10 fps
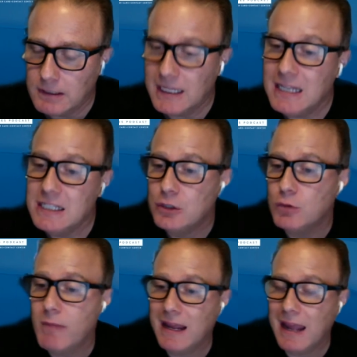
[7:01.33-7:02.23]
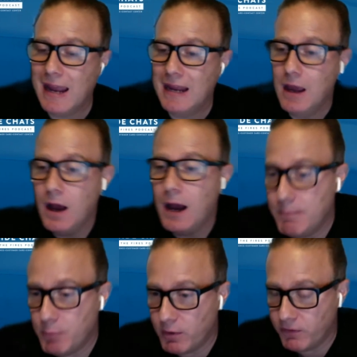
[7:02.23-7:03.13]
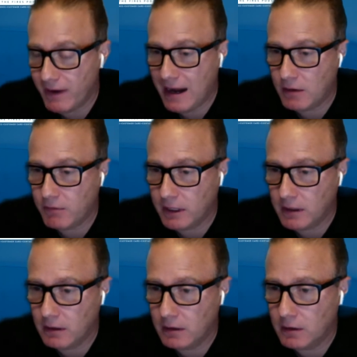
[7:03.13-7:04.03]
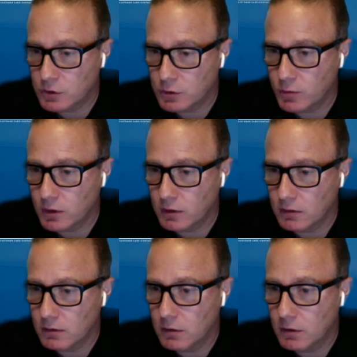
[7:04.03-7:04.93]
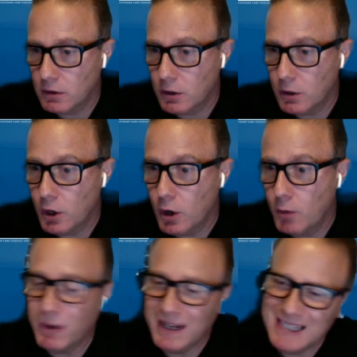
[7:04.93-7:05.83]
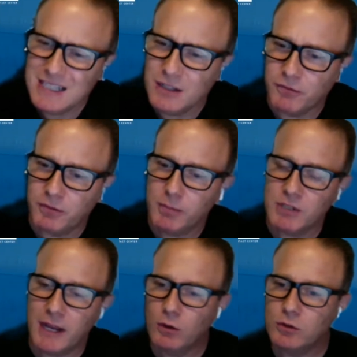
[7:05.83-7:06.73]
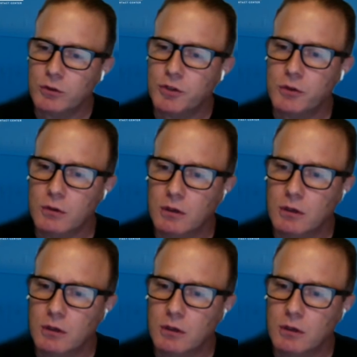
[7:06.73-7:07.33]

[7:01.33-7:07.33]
It's easy to make a hyper fan of a consumer. But isn't the flip side also true?